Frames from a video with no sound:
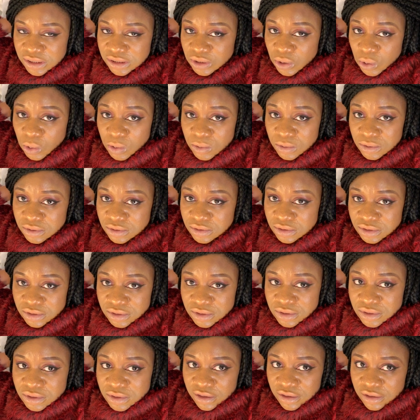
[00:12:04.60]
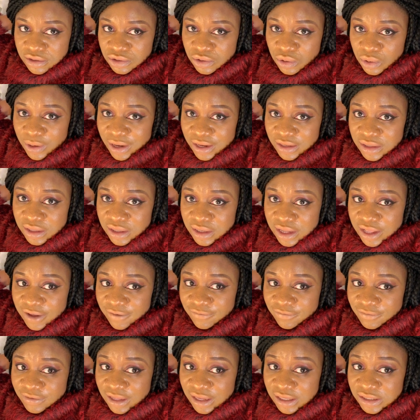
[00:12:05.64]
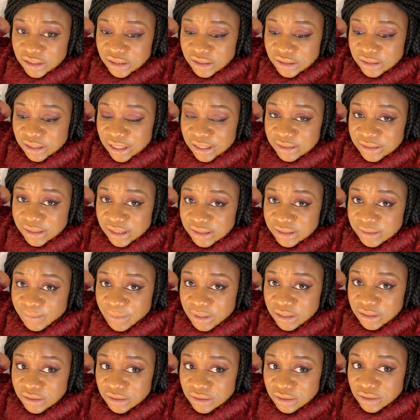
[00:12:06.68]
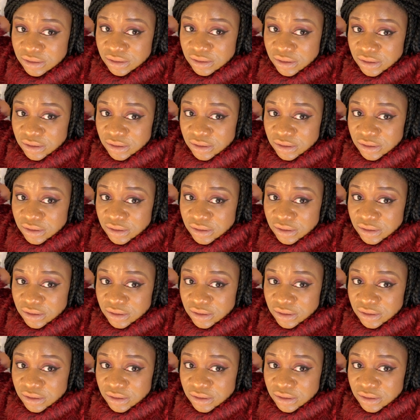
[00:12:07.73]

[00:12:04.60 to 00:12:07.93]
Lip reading: his calls. So I think after this assessment,